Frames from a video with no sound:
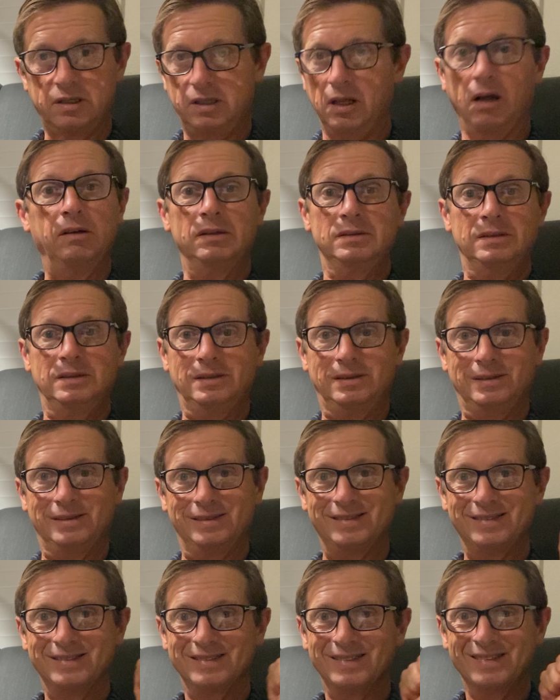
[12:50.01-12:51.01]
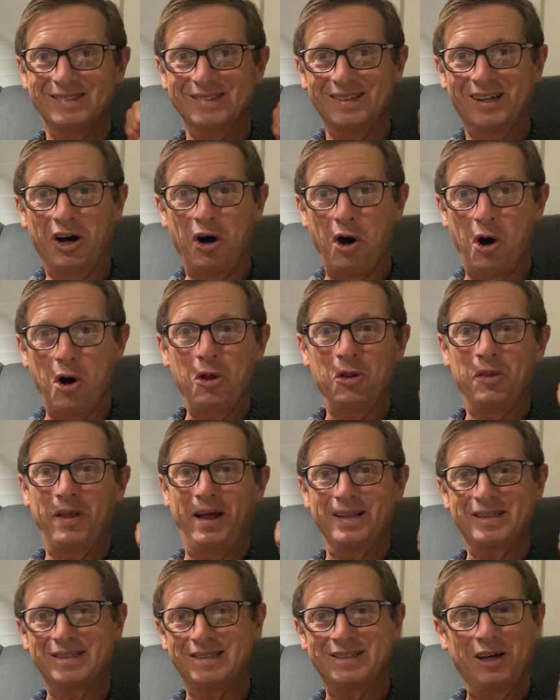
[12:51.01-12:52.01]
oh, all
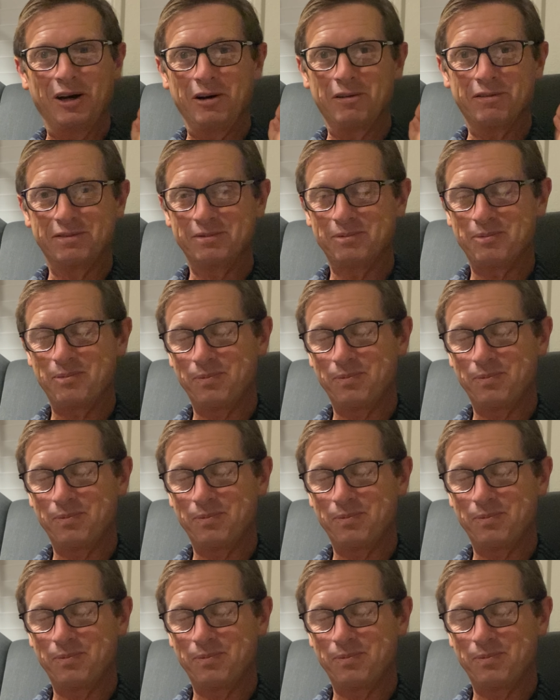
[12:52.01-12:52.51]
that stuff.